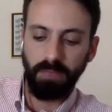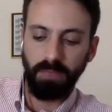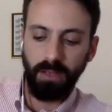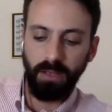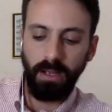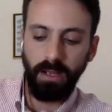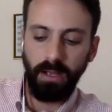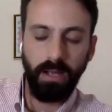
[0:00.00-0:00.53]

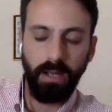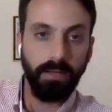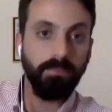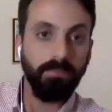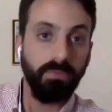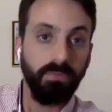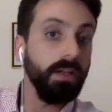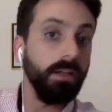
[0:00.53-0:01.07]
I
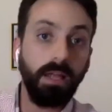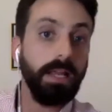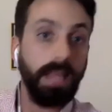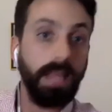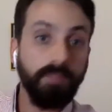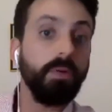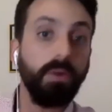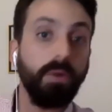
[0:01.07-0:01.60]
feel like
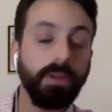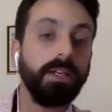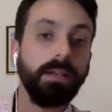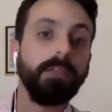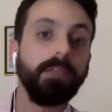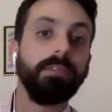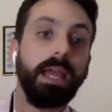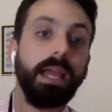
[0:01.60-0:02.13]
everyone
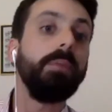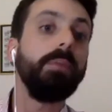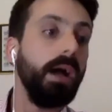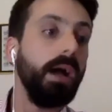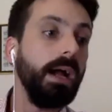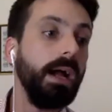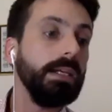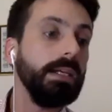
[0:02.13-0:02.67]
can get
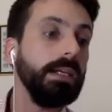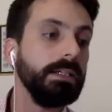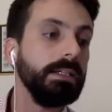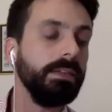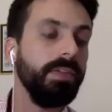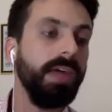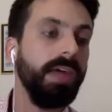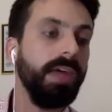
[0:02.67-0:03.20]
behind
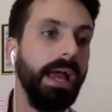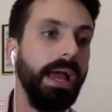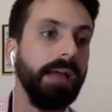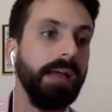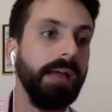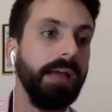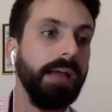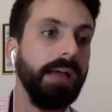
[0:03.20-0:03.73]
and that
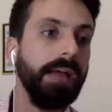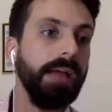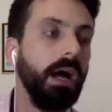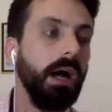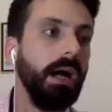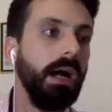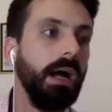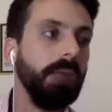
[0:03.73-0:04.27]

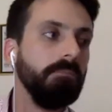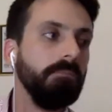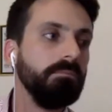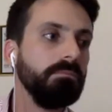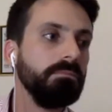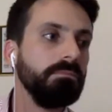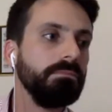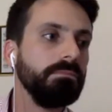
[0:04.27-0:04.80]
um,
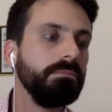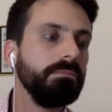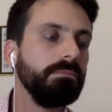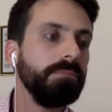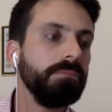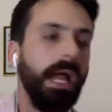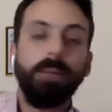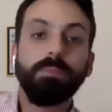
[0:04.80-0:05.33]

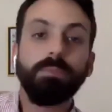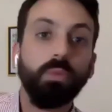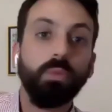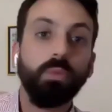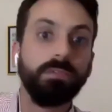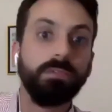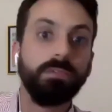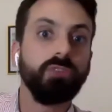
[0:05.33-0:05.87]
perhaps
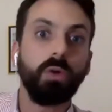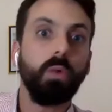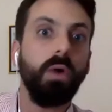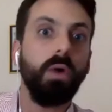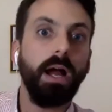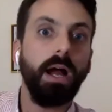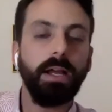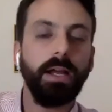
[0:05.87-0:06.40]
wouldn't
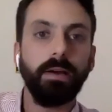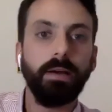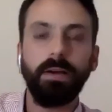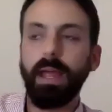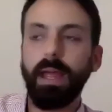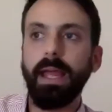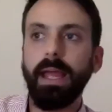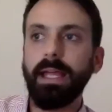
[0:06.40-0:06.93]
require
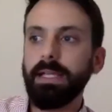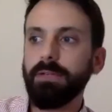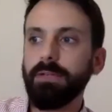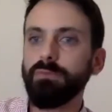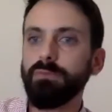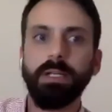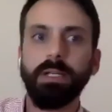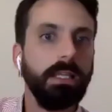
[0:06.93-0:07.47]
a
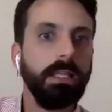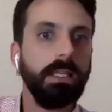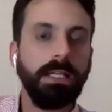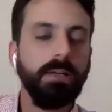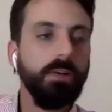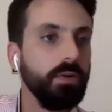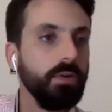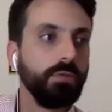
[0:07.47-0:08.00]
really
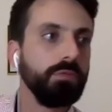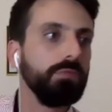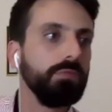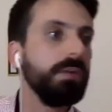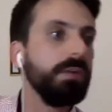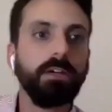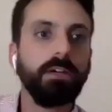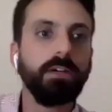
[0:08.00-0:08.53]

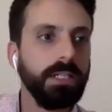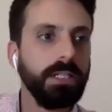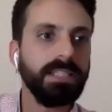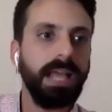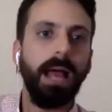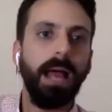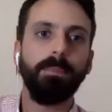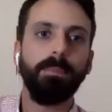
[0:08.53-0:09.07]
rigorous
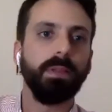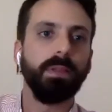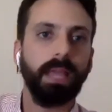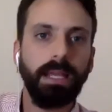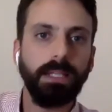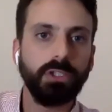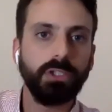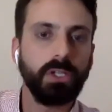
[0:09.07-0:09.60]

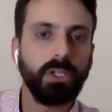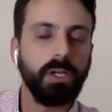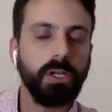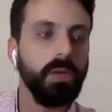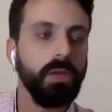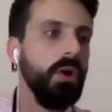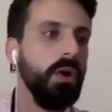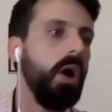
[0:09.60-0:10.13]

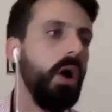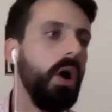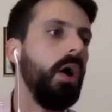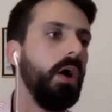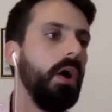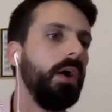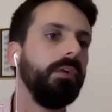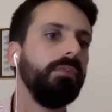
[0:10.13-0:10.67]
application
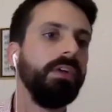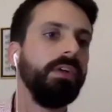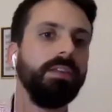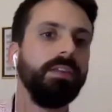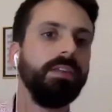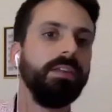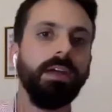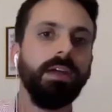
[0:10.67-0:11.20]
of
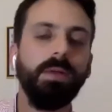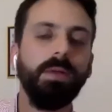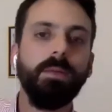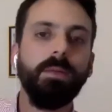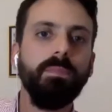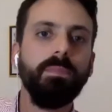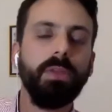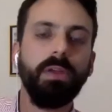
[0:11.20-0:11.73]
the
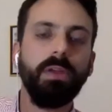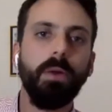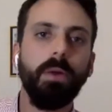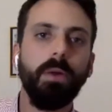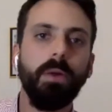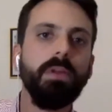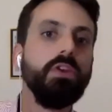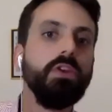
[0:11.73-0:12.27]
you know
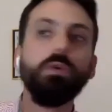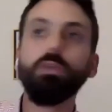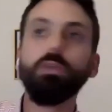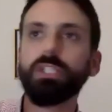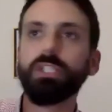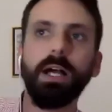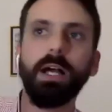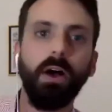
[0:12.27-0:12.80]

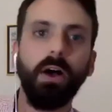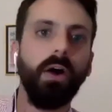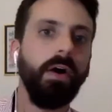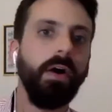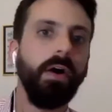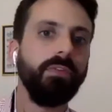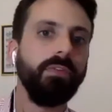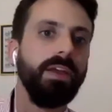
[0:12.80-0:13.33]
minutia
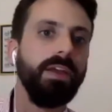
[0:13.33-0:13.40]
of